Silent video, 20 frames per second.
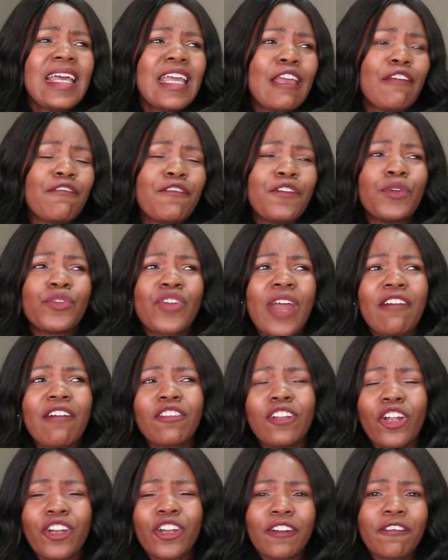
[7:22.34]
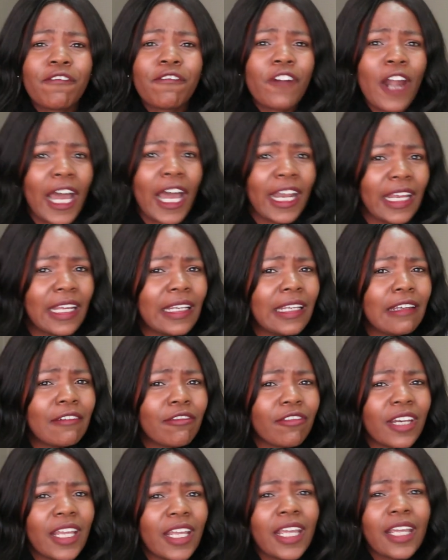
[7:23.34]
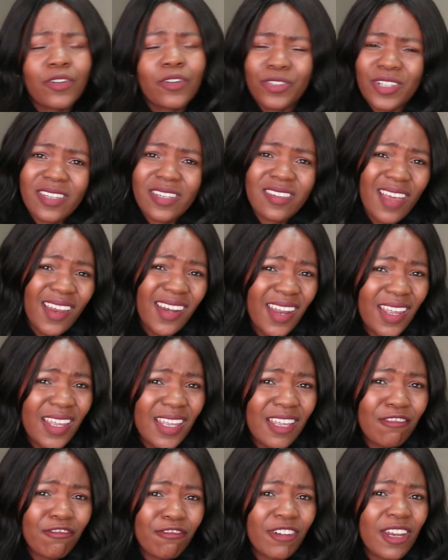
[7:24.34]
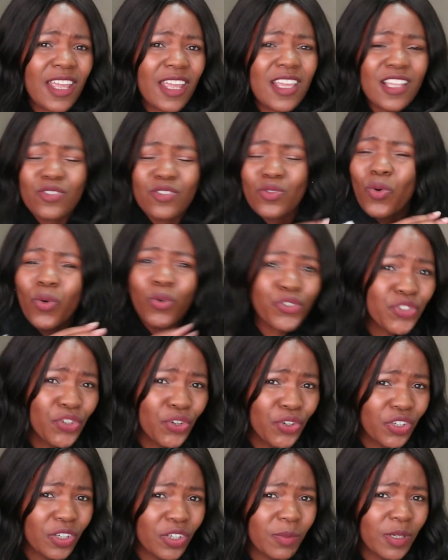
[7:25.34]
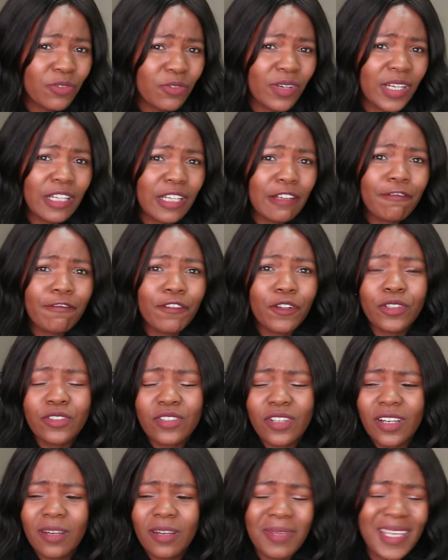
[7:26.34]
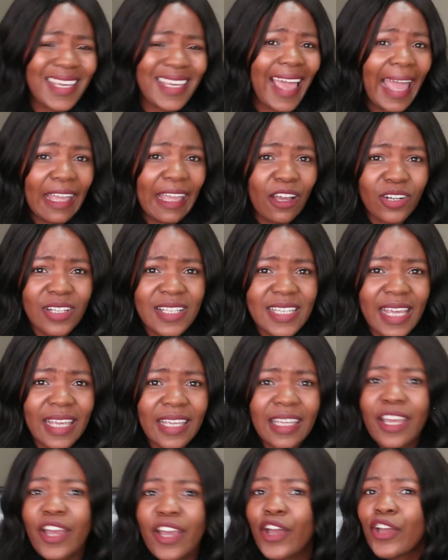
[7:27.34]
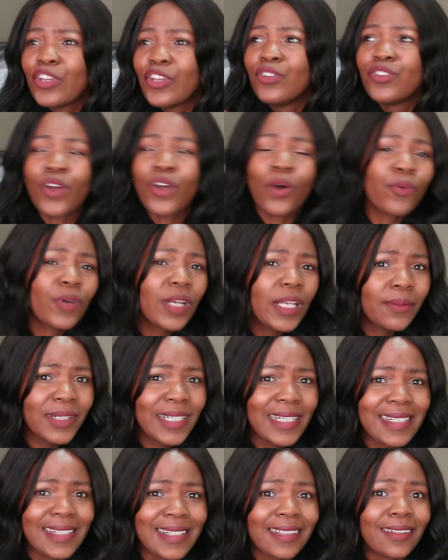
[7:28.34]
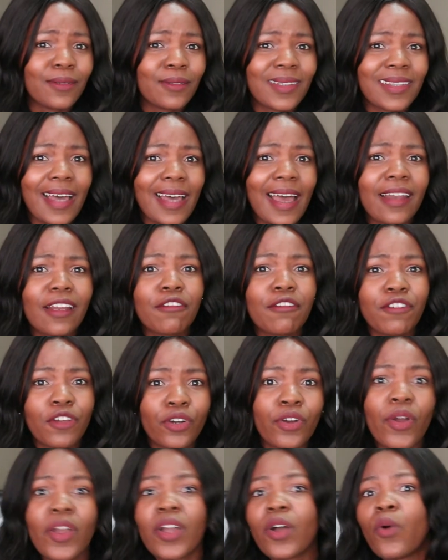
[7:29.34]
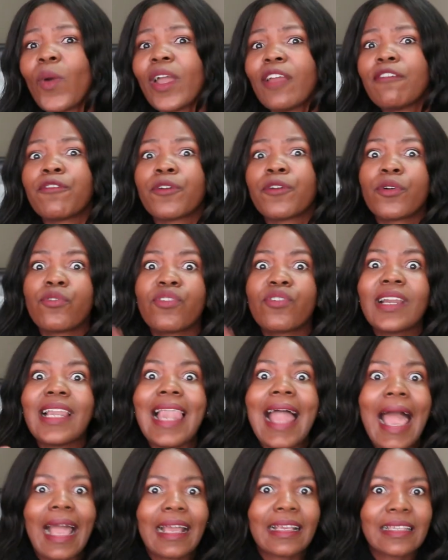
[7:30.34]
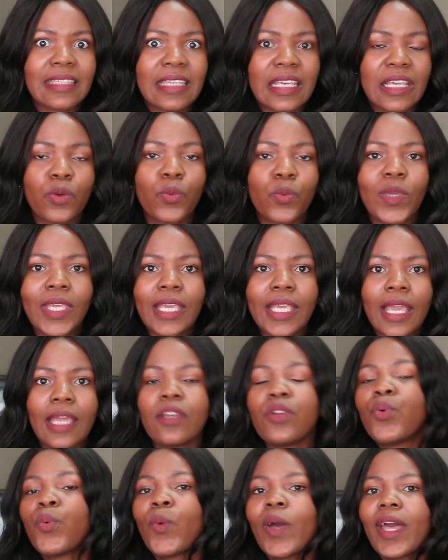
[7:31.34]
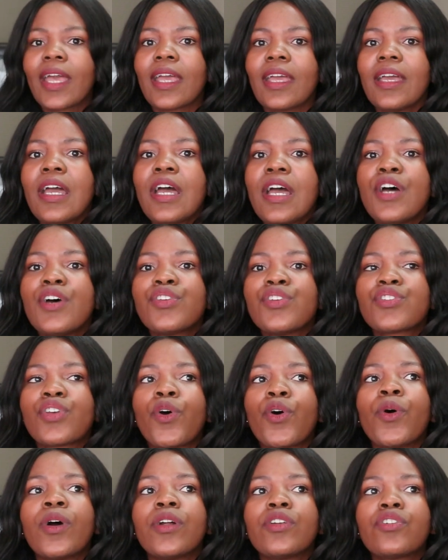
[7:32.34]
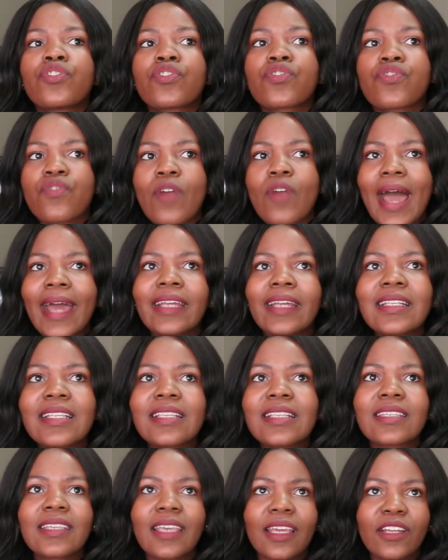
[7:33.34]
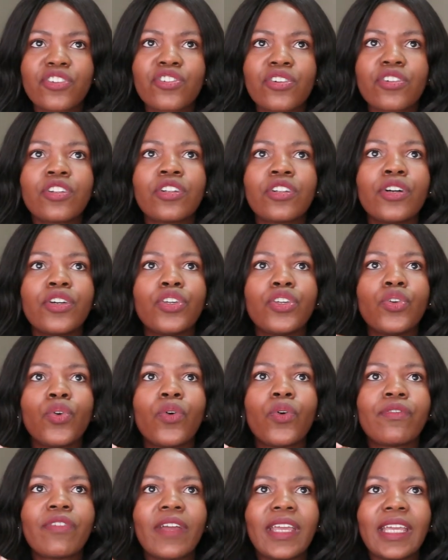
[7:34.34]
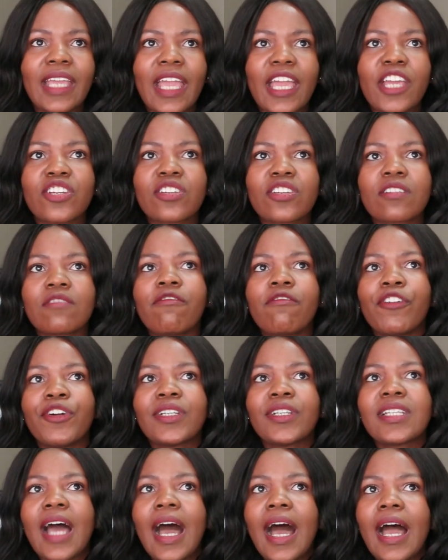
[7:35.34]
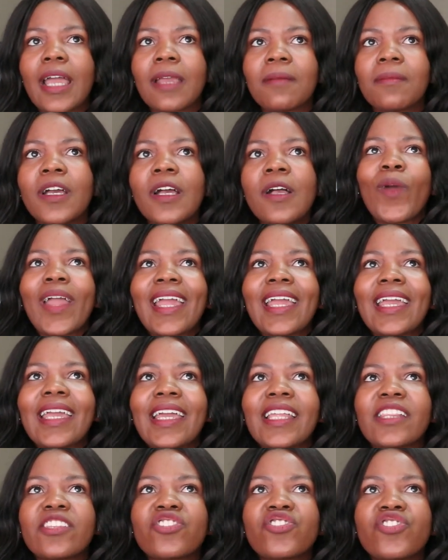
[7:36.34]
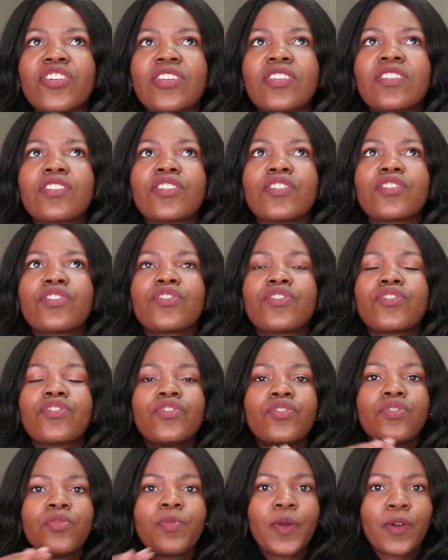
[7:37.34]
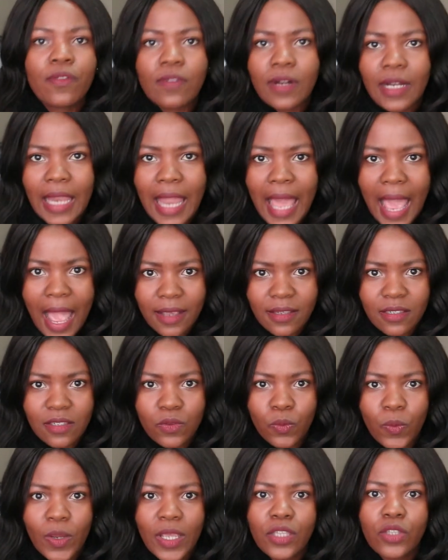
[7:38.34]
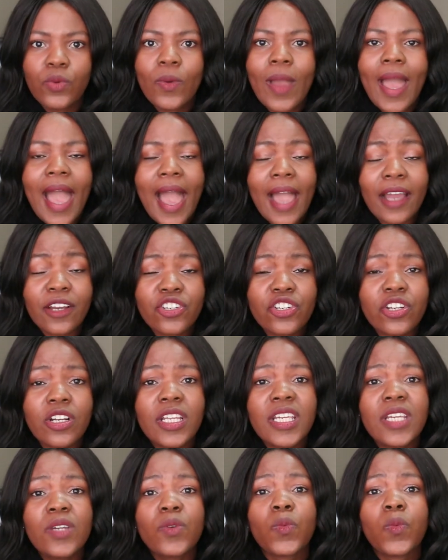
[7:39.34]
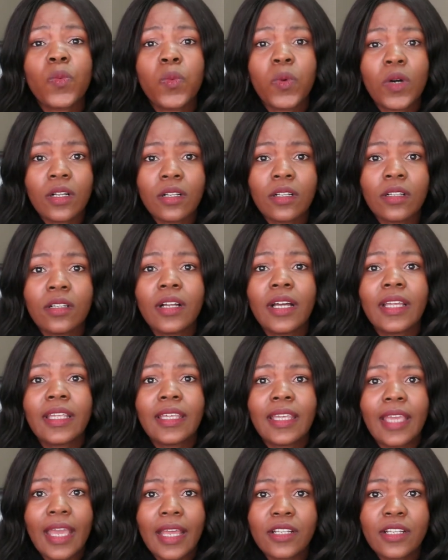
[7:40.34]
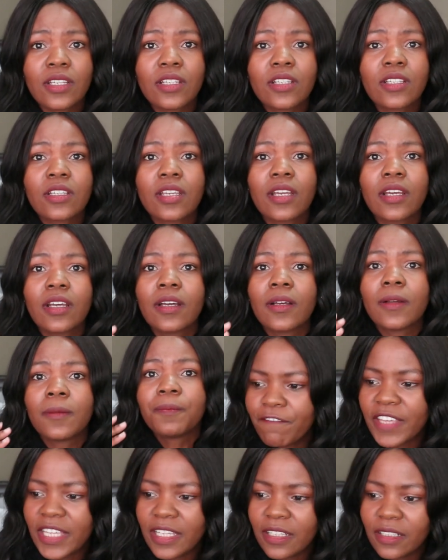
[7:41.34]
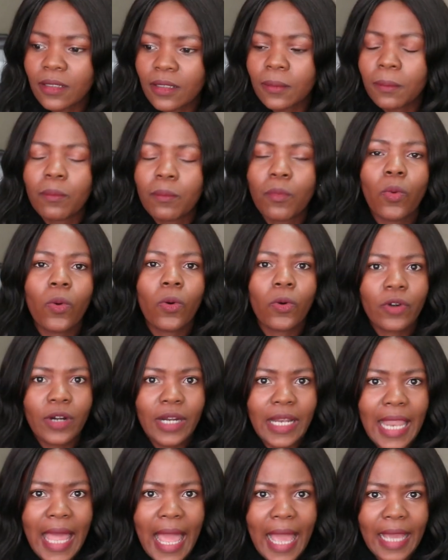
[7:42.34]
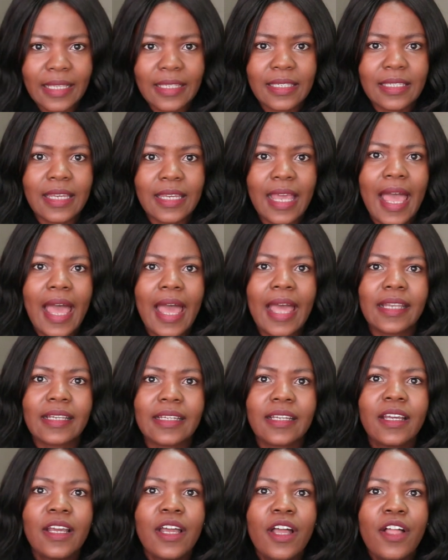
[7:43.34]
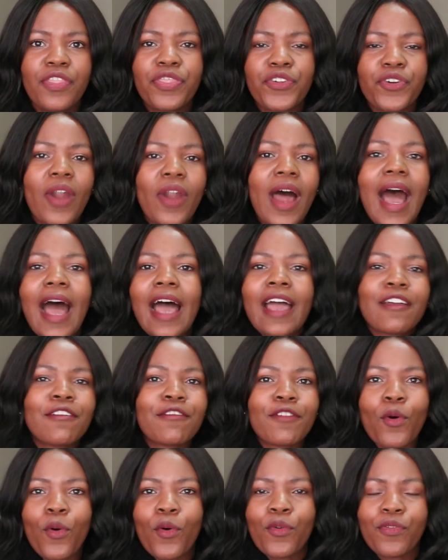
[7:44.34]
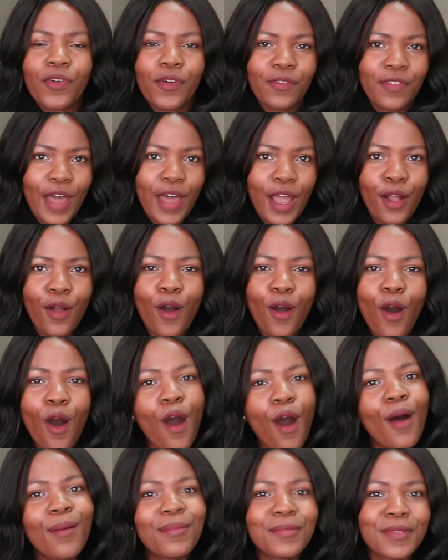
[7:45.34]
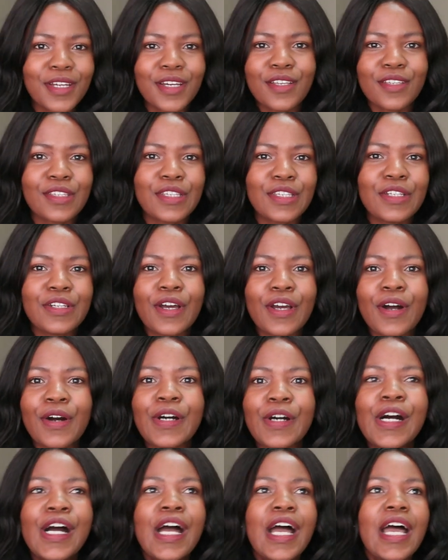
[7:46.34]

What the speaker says: If you travel on a Friday evening or a Sunday evening, it's also going to be really full, it's going to be chaotic. You don't really want to deal with that if you're going away for a relaxing weekend away. So try to schedule your vacation for a time where it's just super relaxed, where you actually will get to feel more relaxed and thrive off of the calmness, you know.